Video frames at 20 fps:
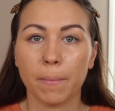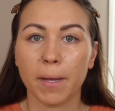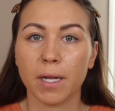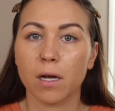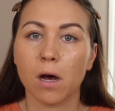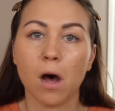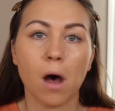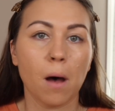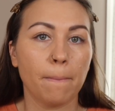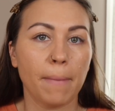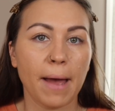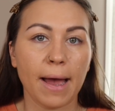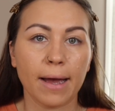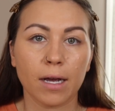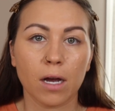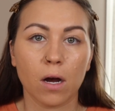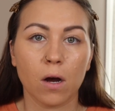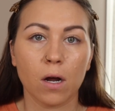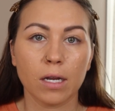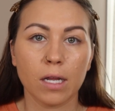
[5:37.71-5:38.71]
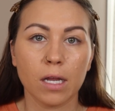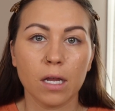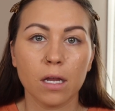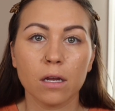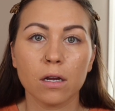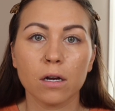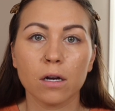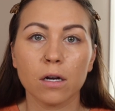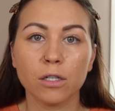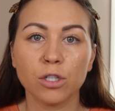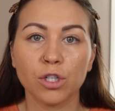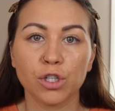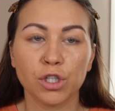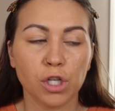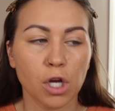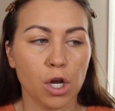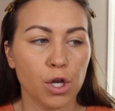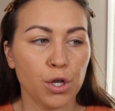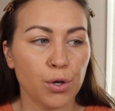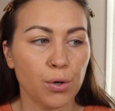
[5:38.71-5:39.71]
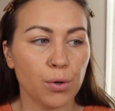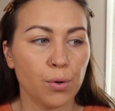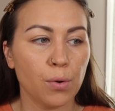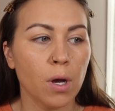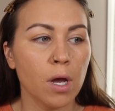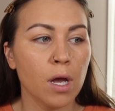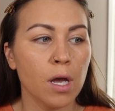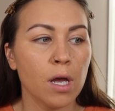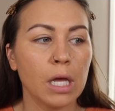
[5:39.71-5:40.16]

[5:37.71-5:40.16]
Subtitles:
and I'll hop back on here to show you